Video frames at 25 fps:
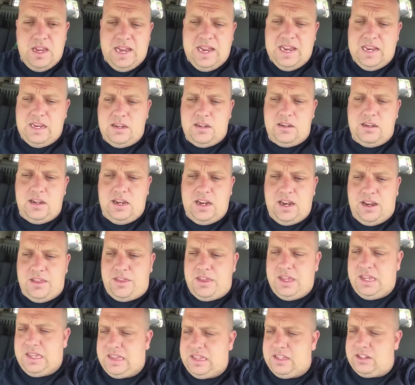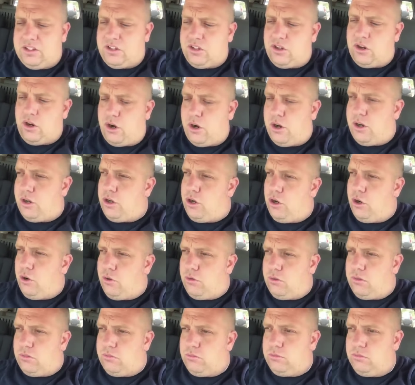And I think this started, you
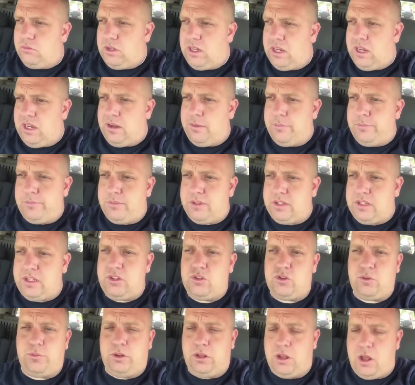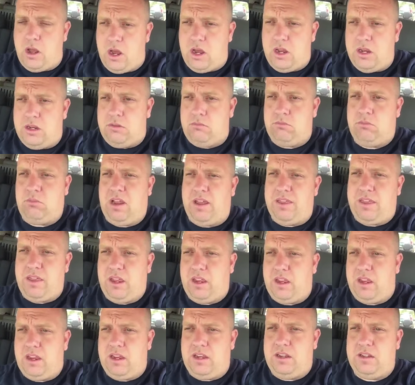know, Cesar Milan, I
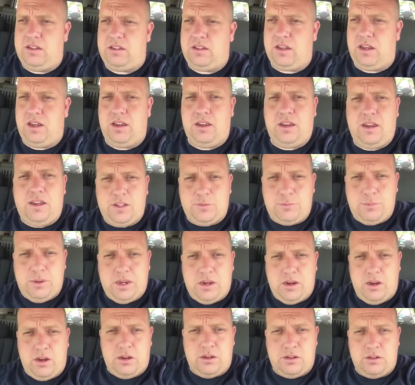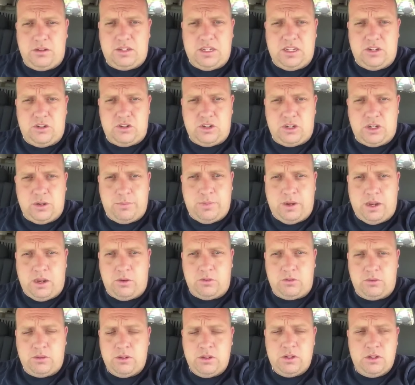think he's big on teaching
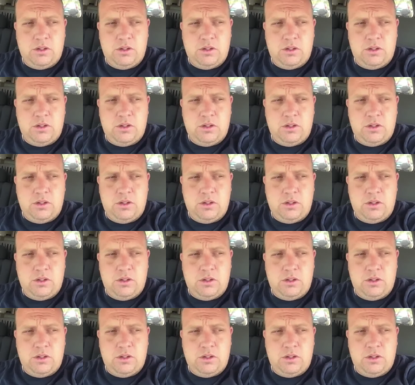about,